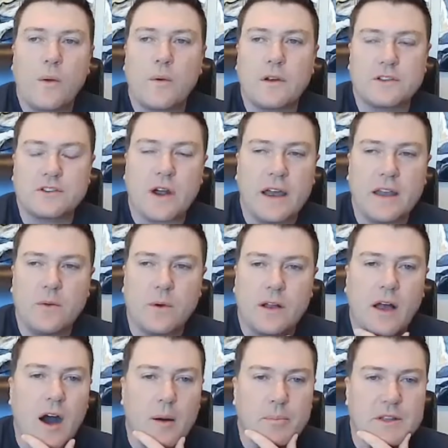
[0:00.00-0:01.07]
we were trying to
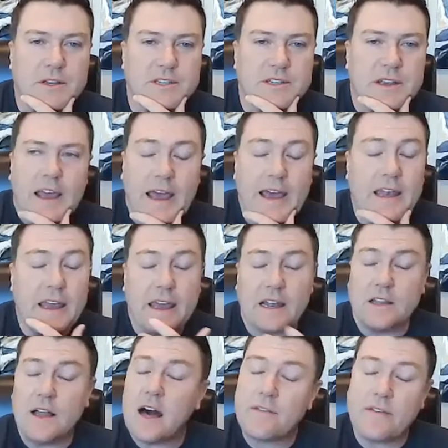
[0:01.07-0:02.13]
accomplish and and a
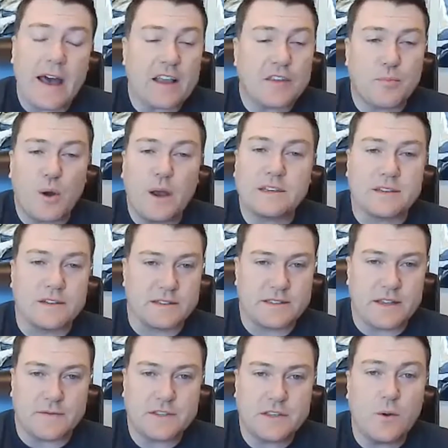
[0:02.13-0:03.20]
lot of aspirational
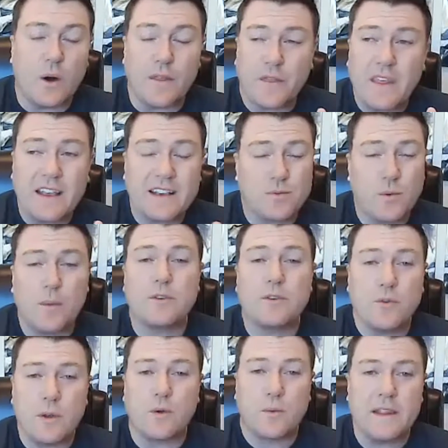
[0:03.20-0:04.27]
stuff too on things we were
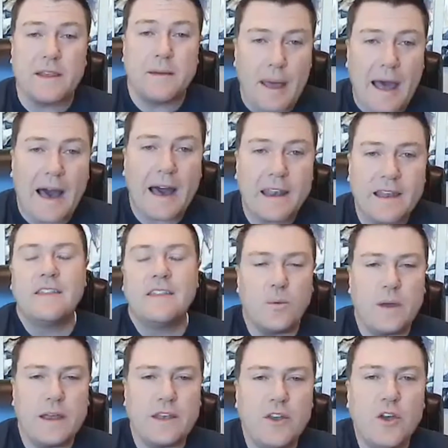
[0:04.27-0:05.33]
doing really bad that
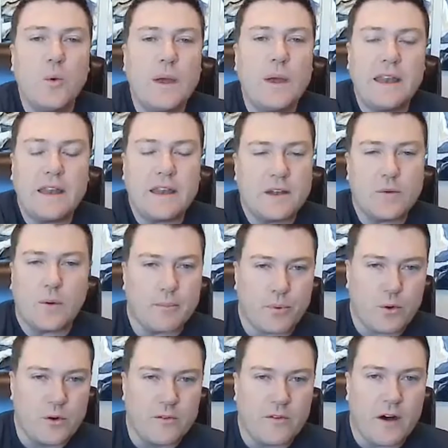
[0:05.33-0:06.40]
we knew we needed to
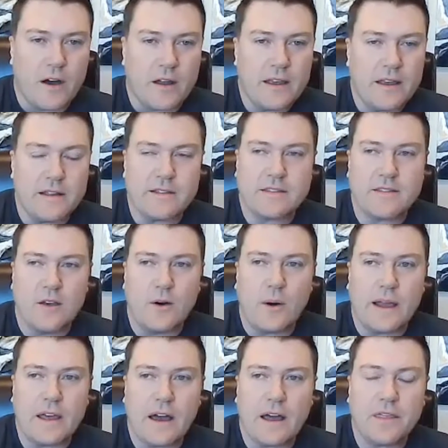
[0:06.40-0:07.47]
improve on. And so
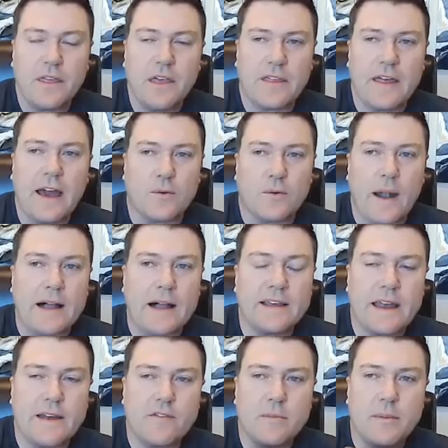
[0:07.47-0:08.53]
I, I think that rallied
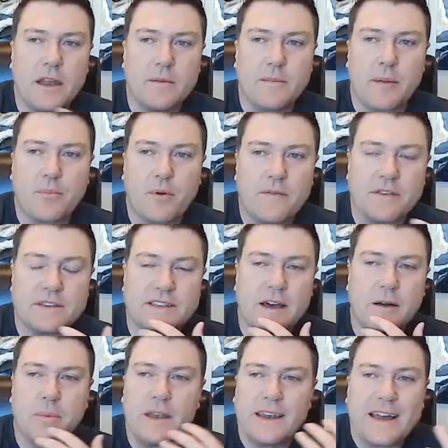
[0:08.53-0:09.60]
everybody at my previous
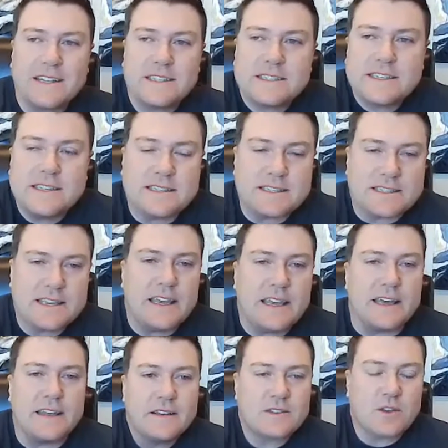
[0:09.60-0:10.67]
company and I just didn't see
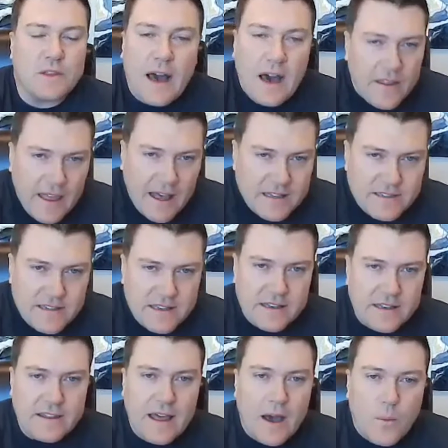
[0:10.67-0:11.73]
it. So that that
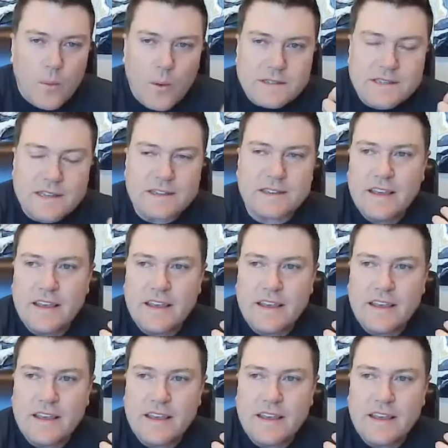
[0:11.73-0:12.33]
didn't that wasn't